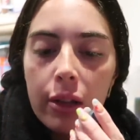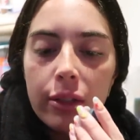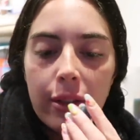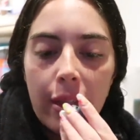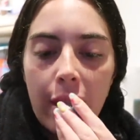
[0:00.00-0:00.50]

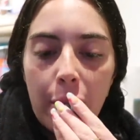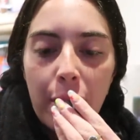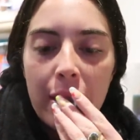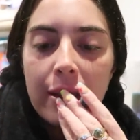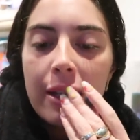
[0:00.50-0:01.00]
So then that
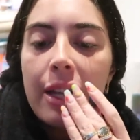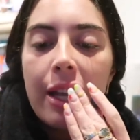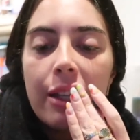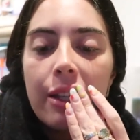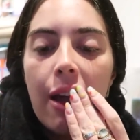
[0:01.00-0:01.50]
means I
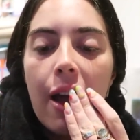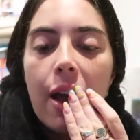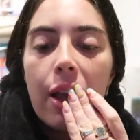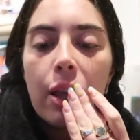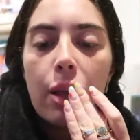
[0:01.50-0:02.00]
need
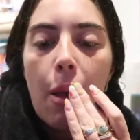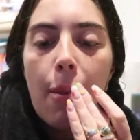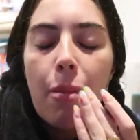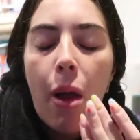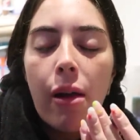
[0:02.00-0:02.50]
to,
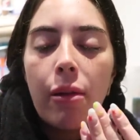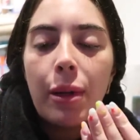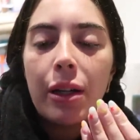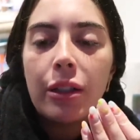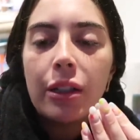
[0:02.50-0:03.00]
oh
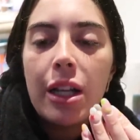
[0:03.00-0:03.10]
my God,